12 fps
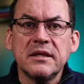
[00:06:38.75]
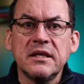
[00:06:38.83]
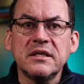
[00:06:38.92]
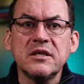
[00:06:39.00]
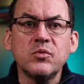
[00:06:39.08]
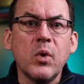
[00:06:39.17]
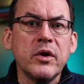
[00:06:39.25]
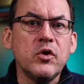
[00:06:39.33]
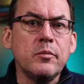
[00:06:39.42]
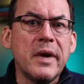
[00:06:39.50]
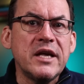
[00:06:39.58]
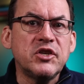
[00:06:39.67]
this is one
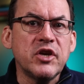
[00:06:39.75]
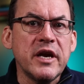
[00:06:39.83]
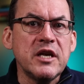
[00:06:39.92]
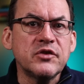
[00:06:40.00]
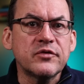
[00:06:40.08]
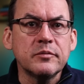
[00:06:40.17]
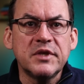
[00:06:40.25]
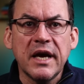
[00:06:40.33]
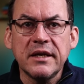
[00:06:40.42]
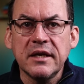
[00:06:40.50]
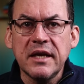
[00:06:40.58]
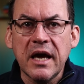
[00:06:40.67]
you may change from
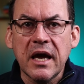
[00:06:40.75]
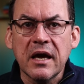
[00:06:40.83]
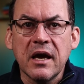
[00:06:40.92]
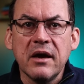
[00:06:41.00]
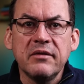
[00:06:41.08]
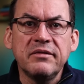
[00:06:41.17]
day to day.